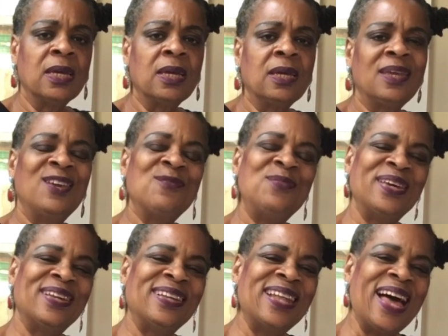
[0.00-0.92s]
Give me
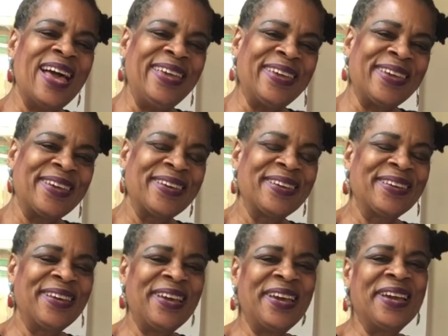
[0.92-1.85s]
a like
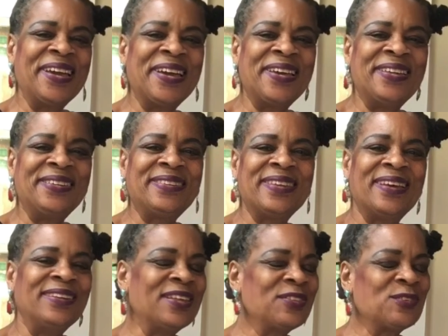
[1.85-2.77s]
and
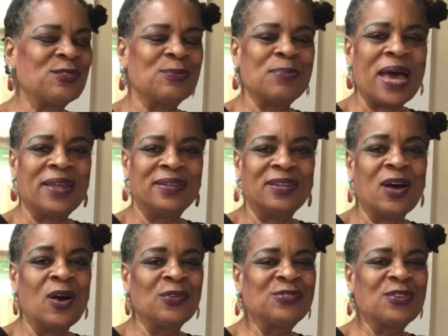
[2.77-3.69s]
tell others about it.
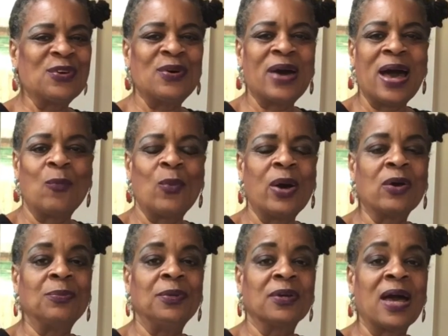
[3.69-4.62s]
Also, I
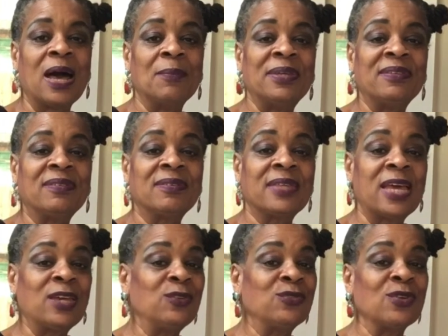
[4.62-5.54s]
welcome your comments.
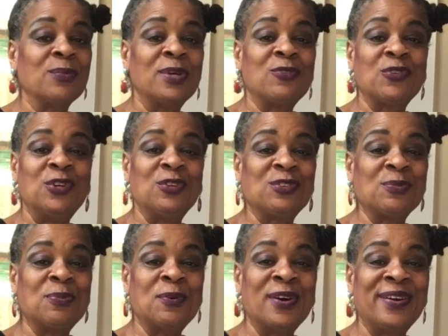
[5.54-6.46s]
Thank you so much for your
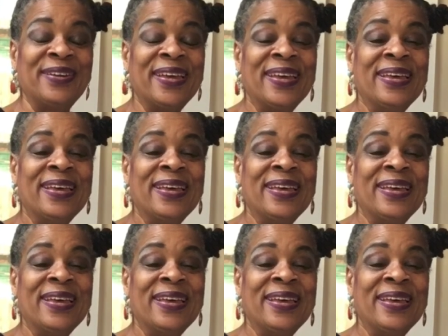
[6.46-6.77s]
support.